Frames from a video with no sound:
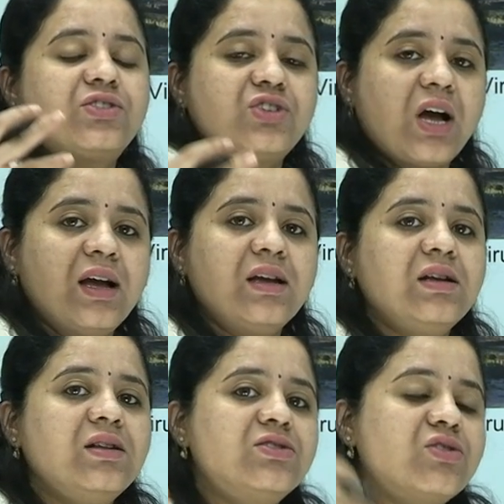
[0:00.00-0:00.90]

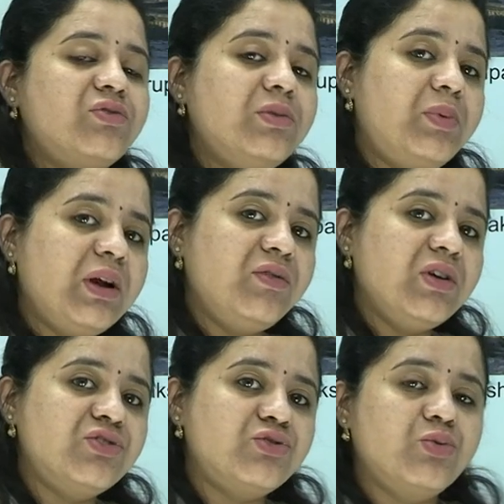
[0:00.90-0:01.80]
styles of the
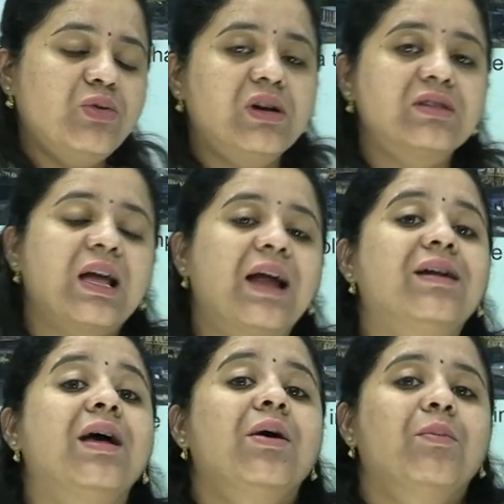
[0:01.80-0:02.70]
previous rulers and